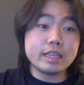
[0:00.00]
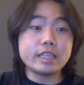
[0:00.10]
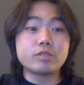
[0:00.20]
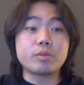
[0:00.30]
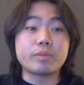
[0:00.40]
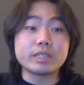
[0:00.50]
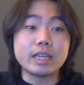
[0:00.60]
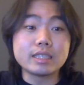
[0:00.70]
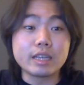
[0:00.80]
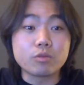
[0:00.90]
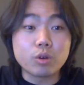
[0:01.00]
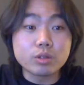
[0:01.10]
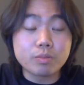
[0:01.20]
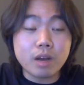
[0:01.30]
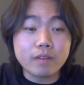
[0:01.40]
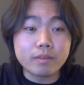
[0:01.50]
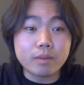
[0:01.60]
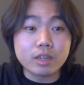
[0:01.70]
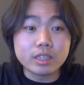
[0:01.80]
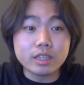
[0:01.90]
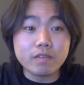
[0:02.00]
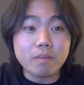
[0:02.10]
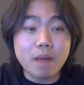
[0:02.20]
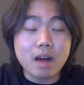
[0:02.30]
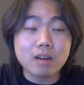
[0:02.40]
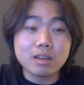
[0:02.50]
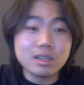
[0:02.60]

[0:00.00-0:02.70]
This represents a gross profit margin of about